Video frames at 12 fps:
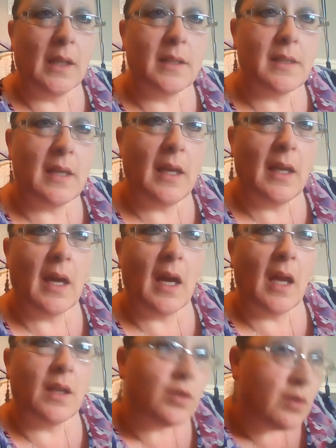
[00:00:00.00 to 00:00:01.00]
Like I
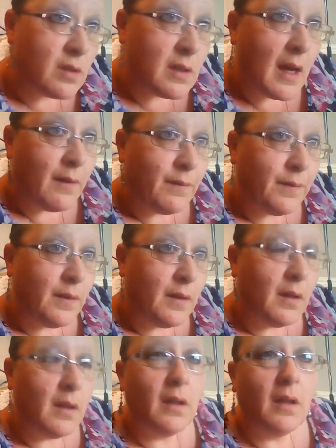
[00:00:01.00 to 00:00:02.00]
say, I just have
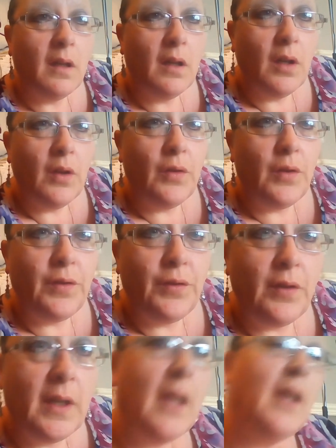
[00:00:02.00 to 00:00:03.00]

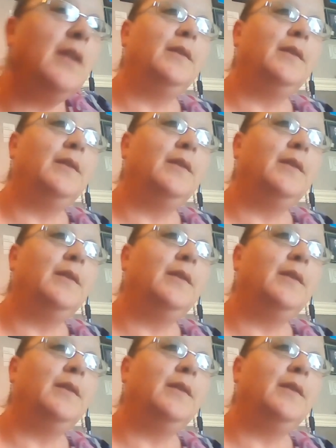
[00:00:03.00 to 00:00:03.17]
the 3,